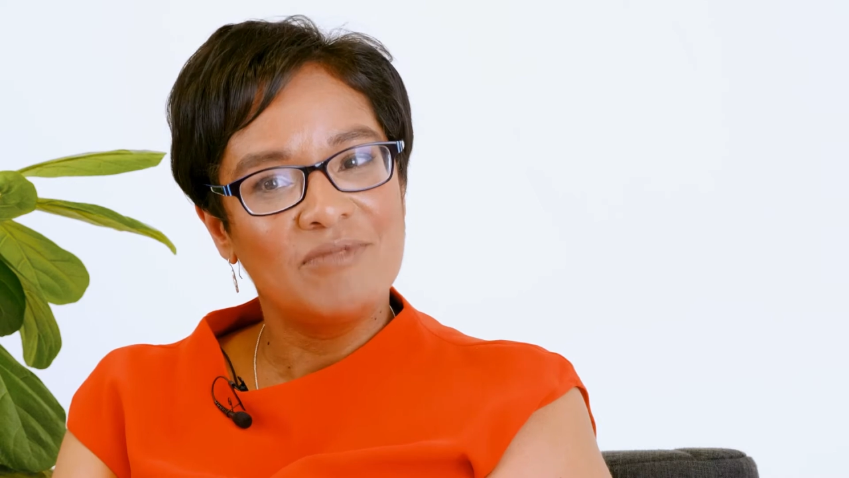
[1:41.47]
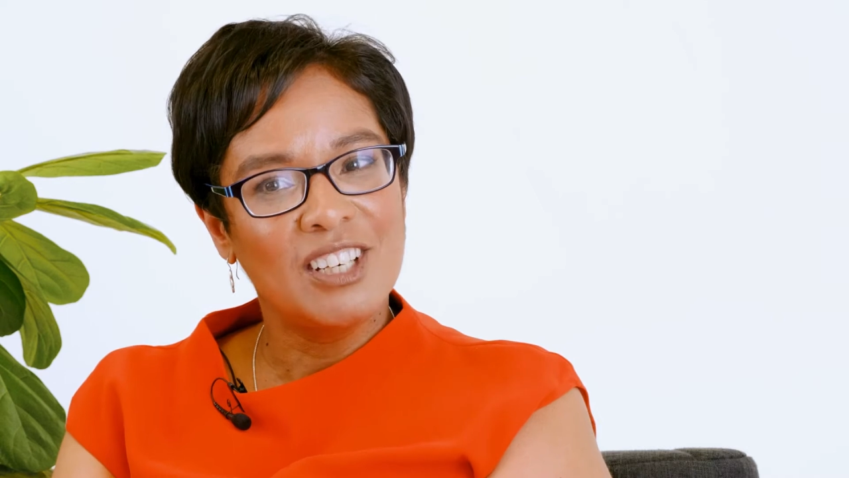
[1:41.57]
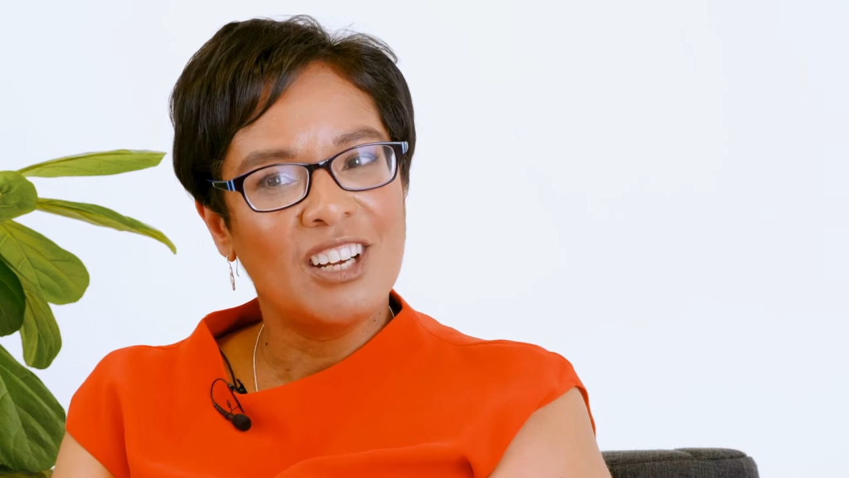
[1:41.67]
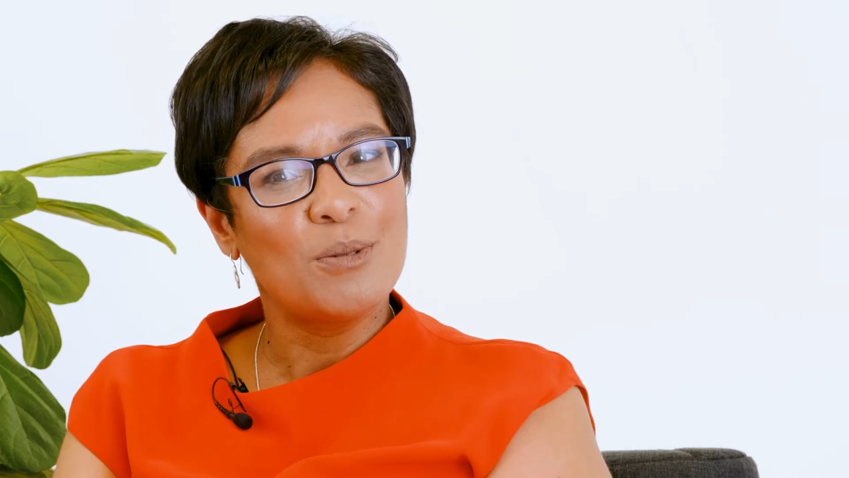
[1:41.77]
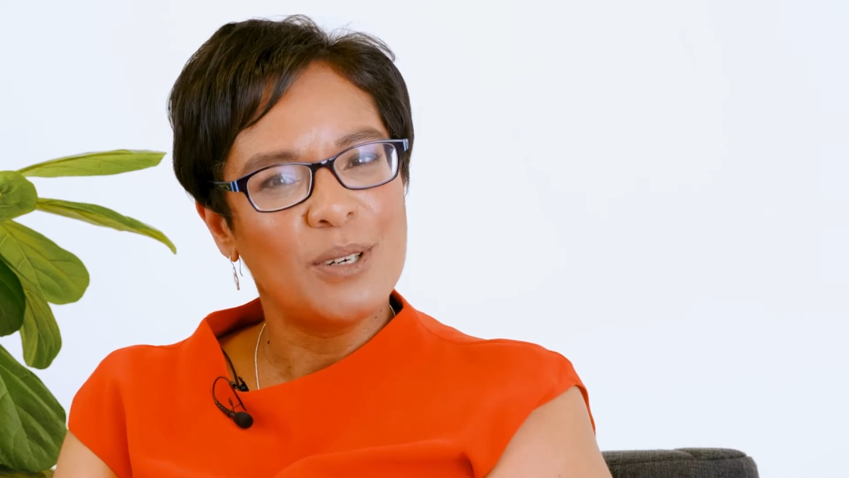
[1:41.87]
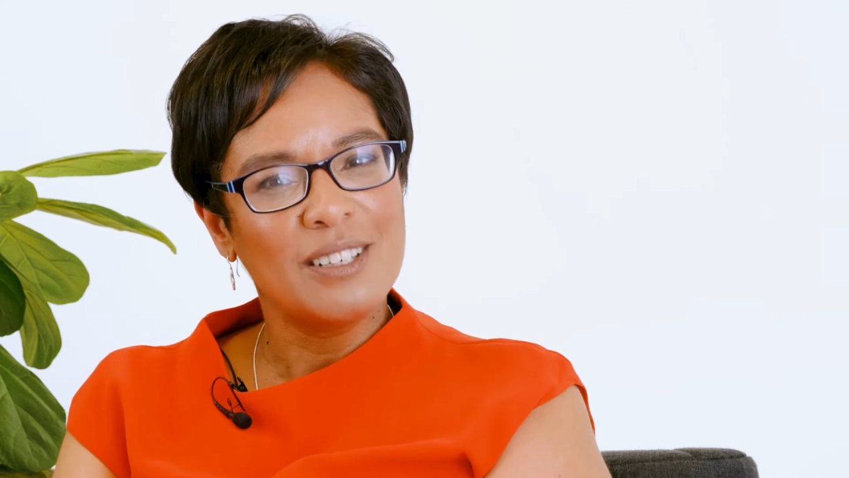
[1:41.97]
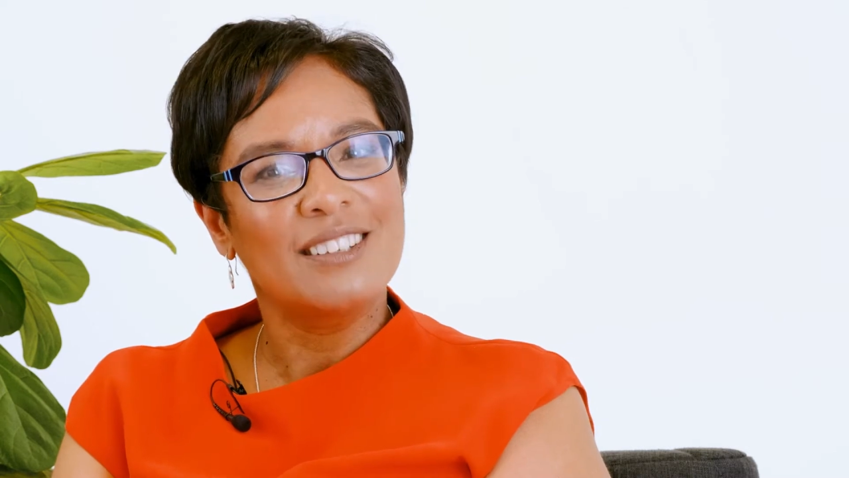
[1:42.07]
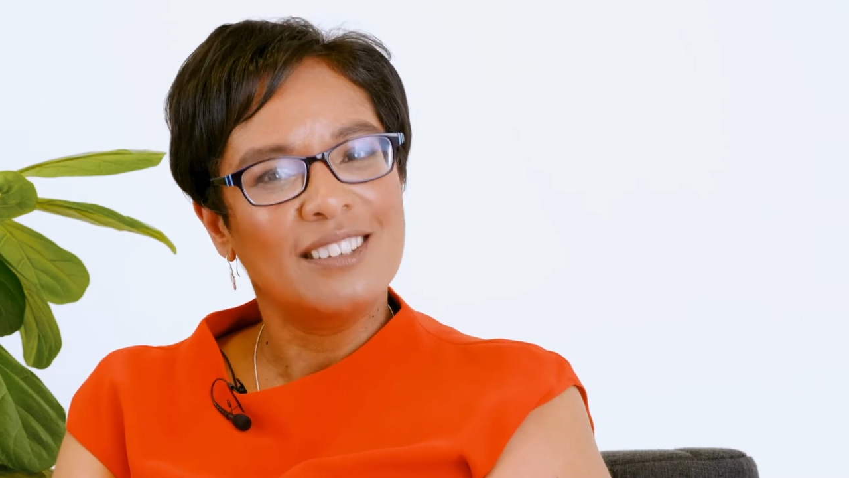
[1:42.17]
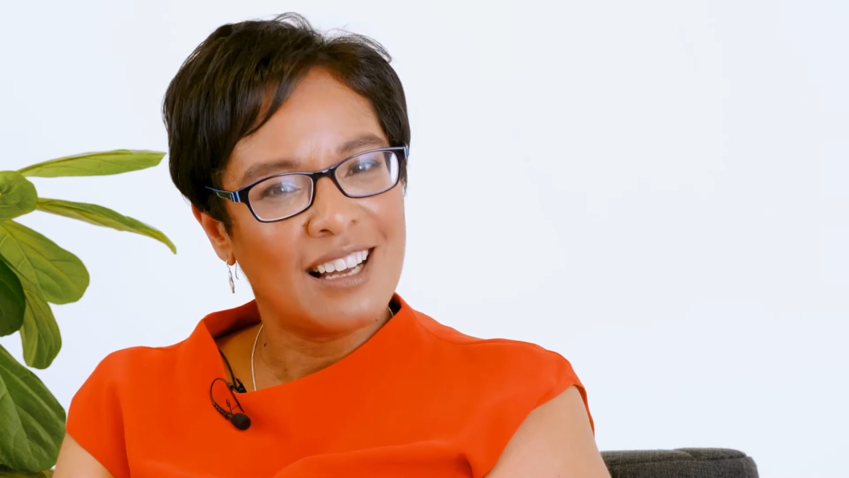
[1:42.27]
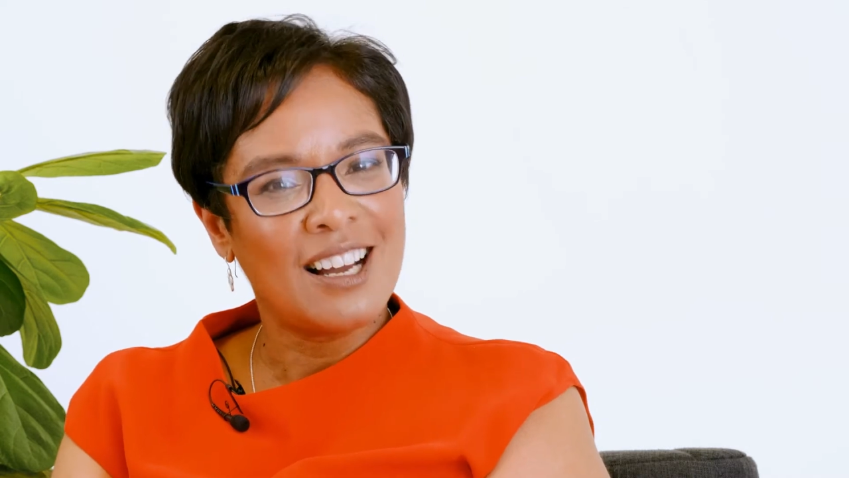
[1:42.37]
you know what,
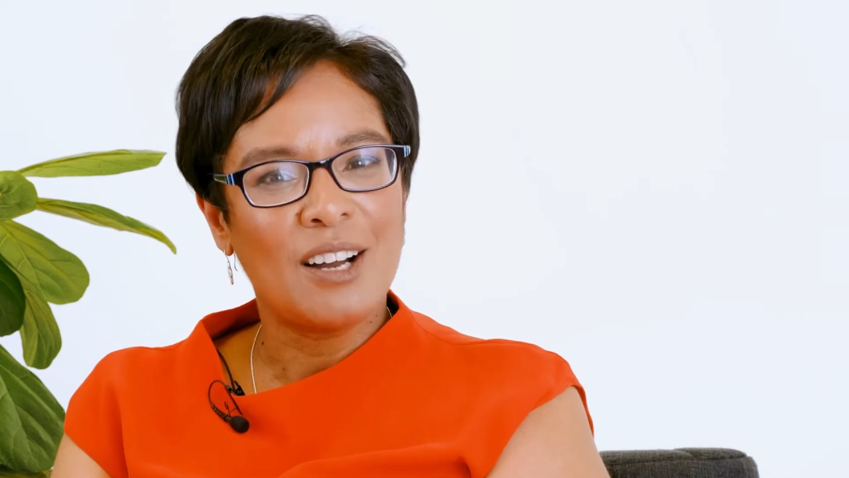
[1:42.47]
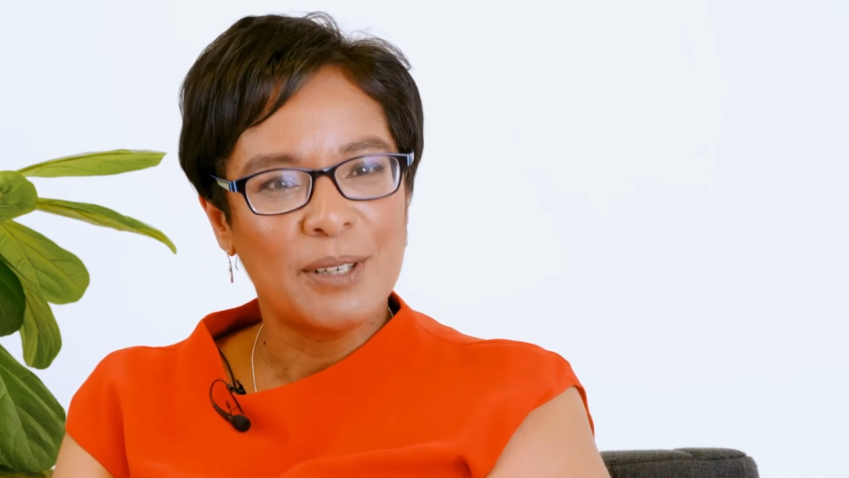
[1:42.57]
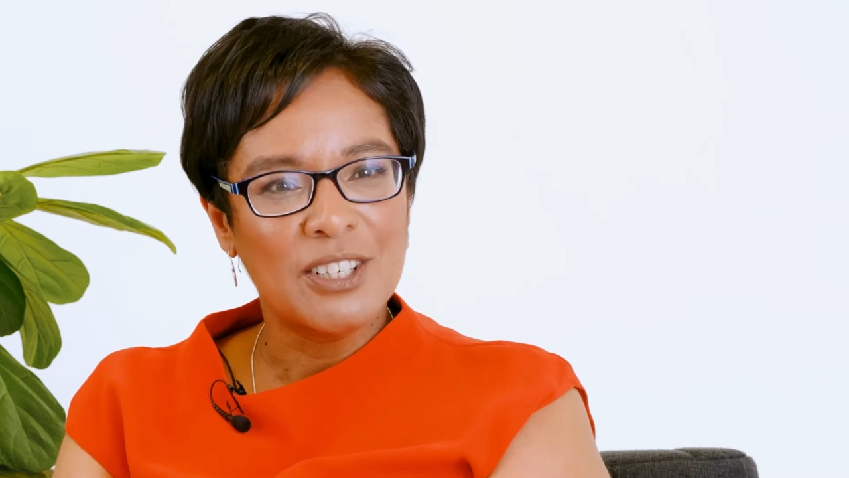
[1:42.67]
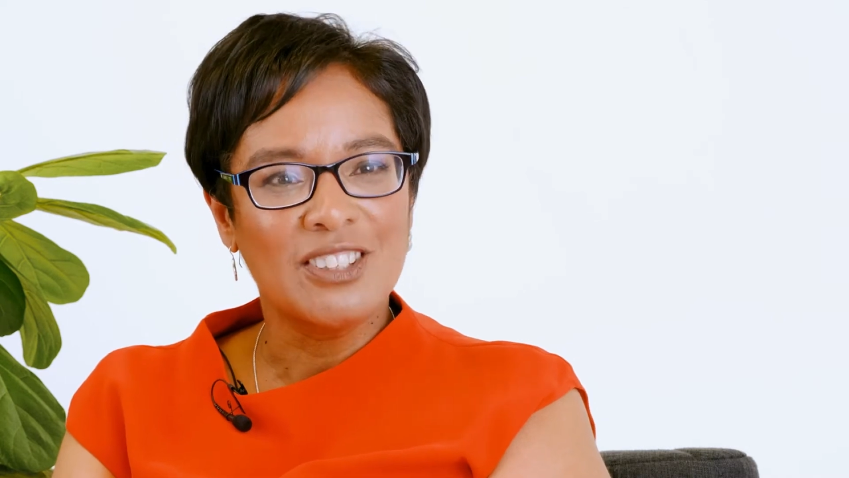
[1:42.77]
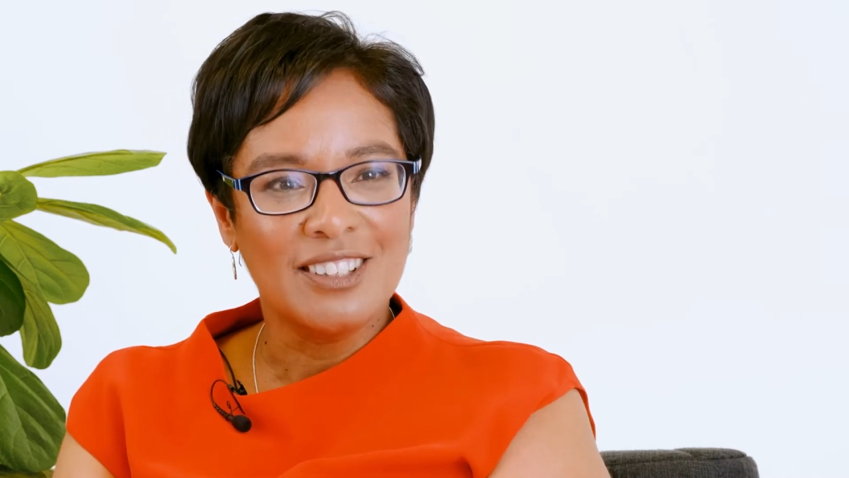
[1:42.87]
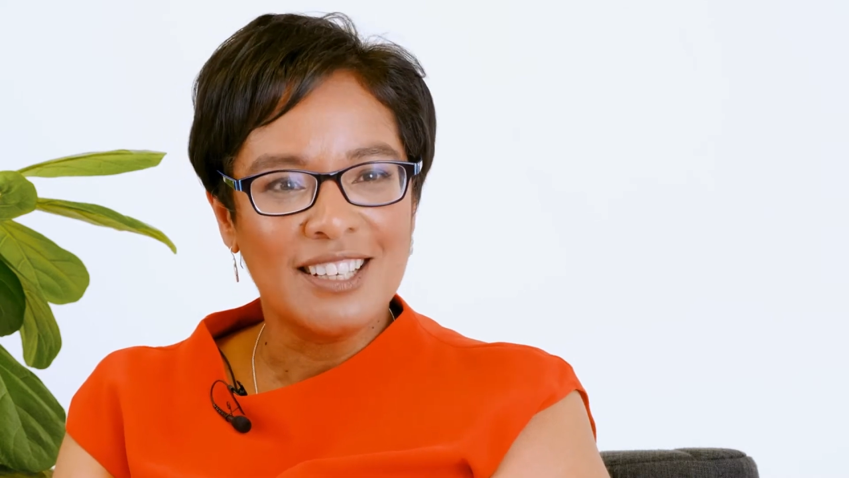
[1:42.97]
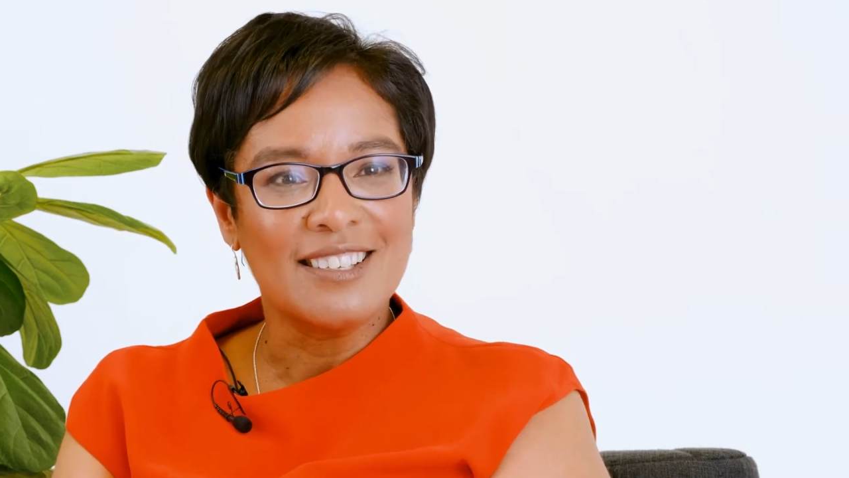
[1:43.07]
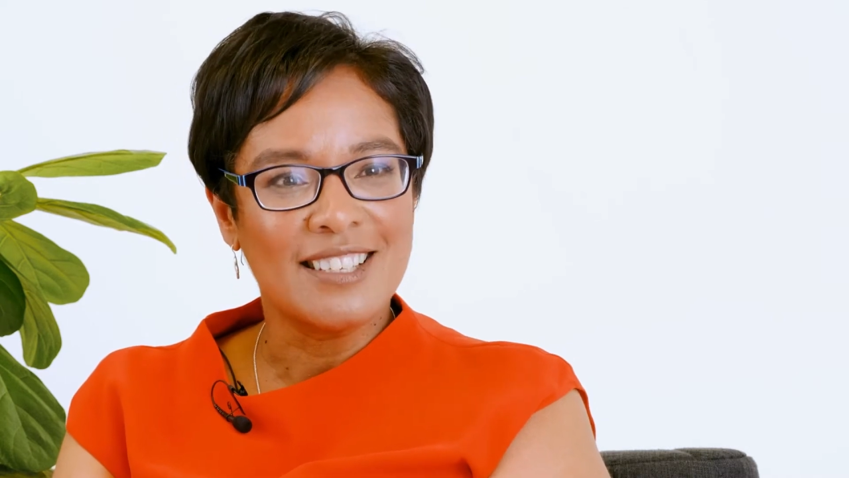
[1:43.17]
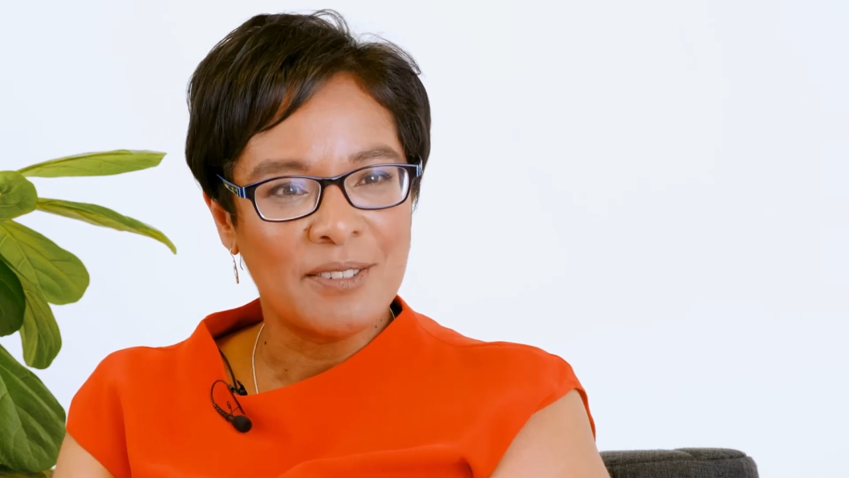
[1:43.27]
I want to do this.